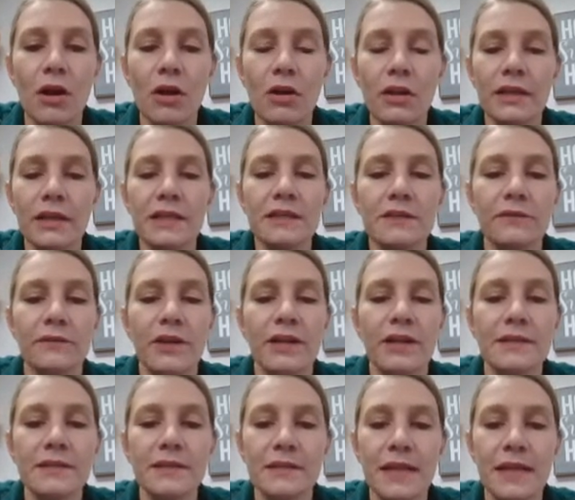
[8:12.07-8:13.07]
all his
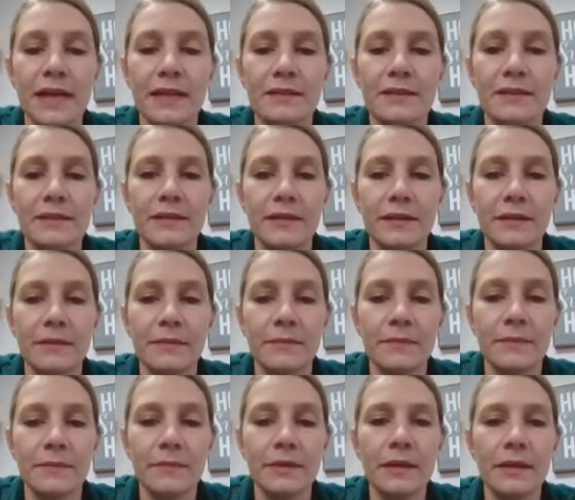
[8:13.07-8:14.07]
friends tended him.